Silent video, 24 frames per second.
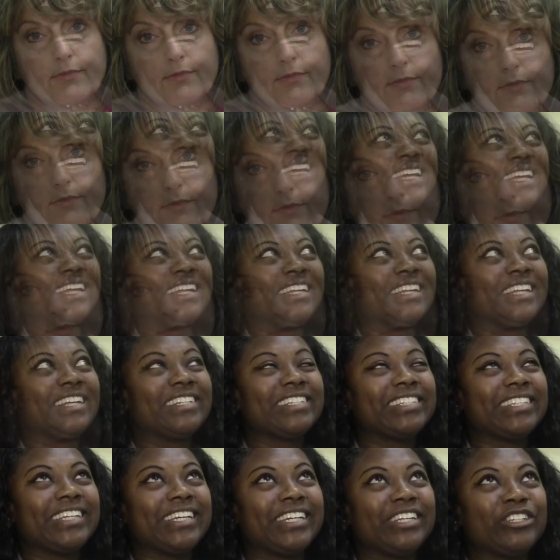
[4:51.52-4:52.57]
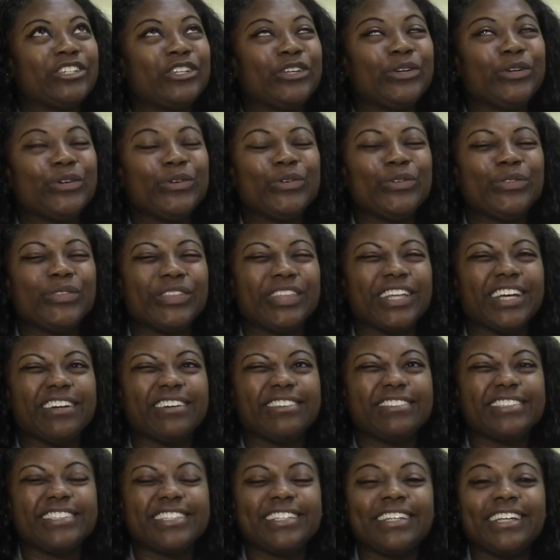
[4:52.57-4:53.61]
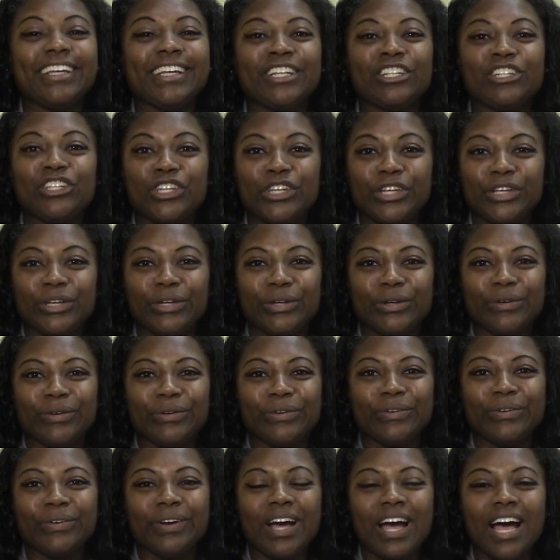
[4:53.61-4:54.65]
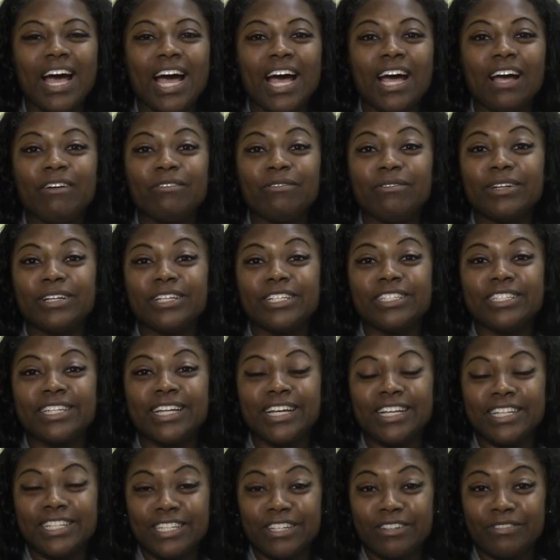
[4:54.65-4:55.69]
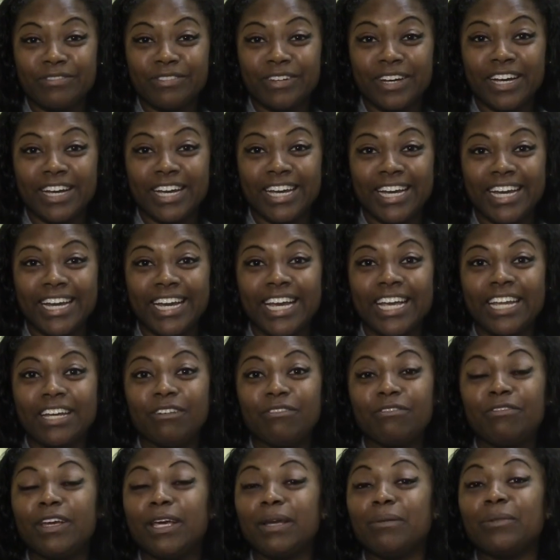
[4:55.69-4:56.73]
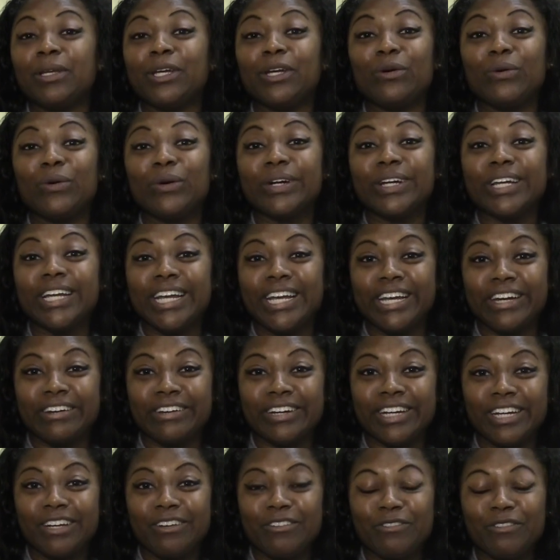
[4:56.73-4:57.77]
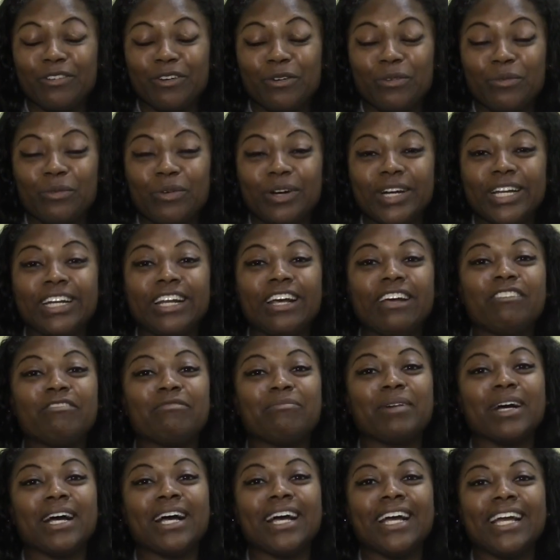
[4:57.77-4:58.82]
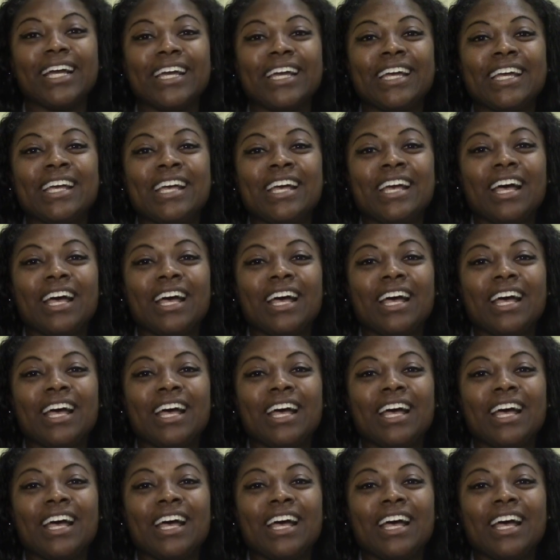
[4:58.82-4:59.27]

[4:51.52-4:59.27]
In, let's see, 2002, I was testifying in a family court hearing for one of my